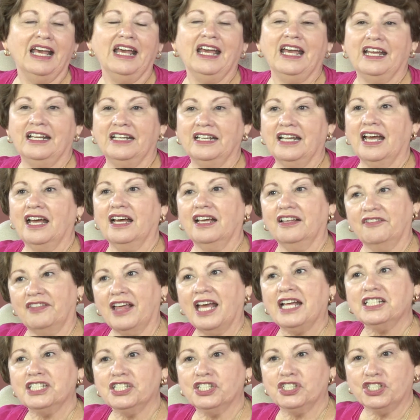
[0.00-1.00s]
And
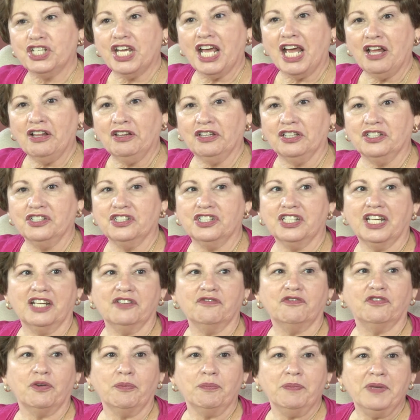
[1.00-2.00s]
that's a challenge,
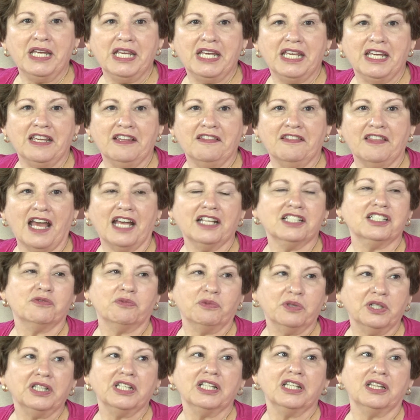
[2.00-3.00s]
and for me, that's
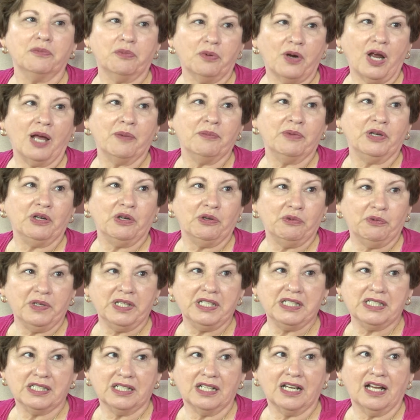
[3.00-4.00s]
really the primary
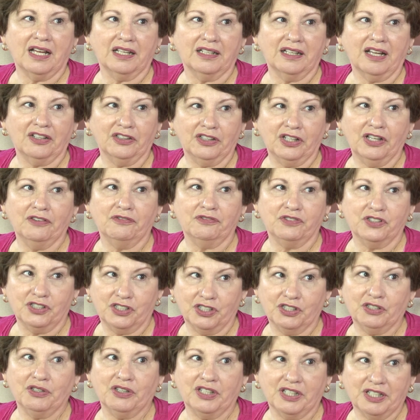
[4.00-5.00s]
reason I love to
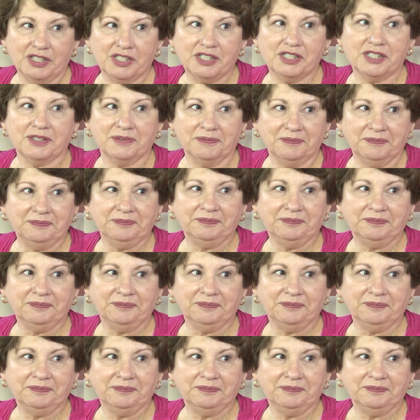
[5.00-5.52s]
do this.